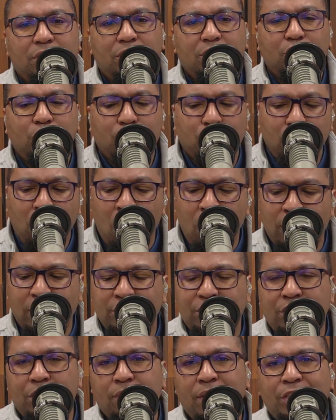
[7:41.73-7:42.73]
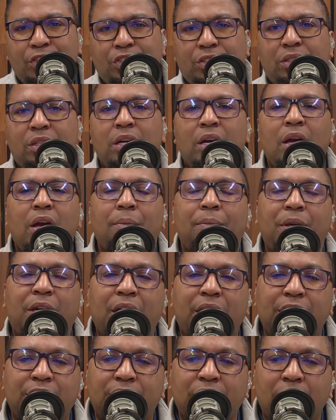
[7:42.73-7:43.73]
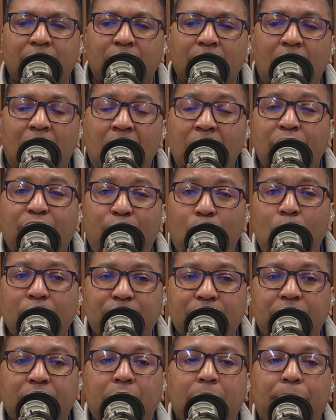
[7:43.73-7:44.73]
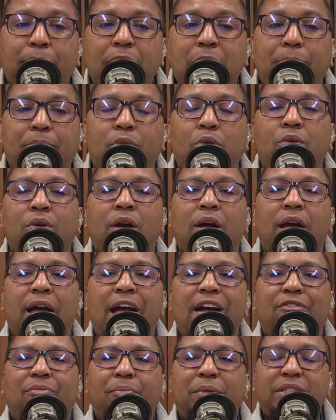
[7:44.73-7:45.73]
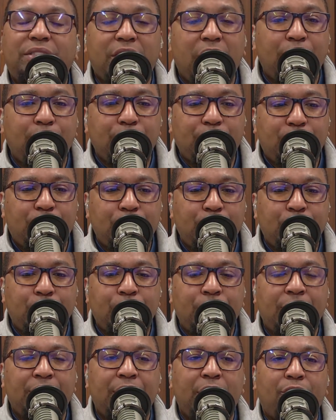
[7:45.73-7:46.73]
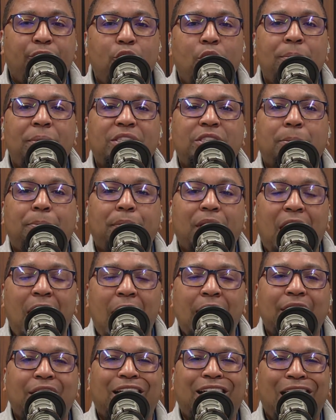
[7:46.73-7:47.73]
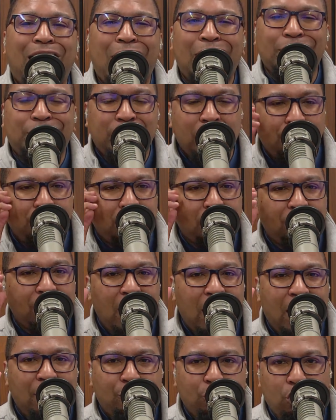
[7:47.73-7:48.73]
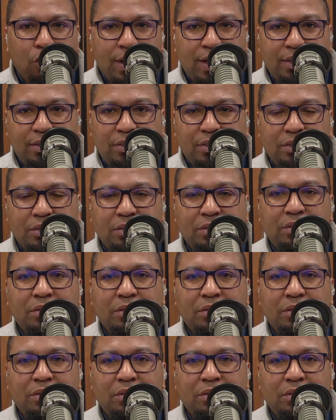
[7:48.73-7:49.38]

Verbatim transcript: Strong consideration, because unfortunately, people have misunderstood and therefore misapplied the concept of God's grace.